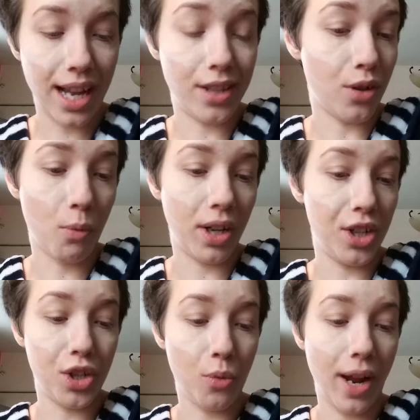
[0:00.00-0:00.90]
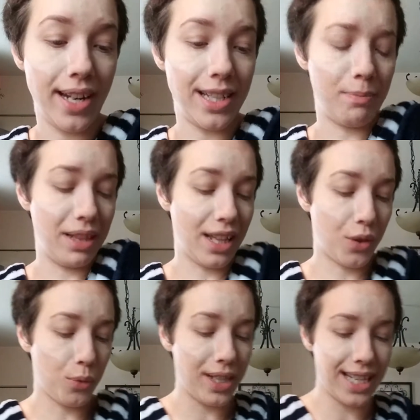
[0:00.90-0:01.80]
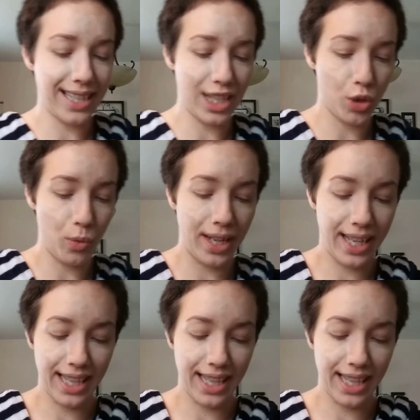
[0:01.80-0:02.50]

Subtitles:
I don't want it to rain. It's been like 3 days that it's raining,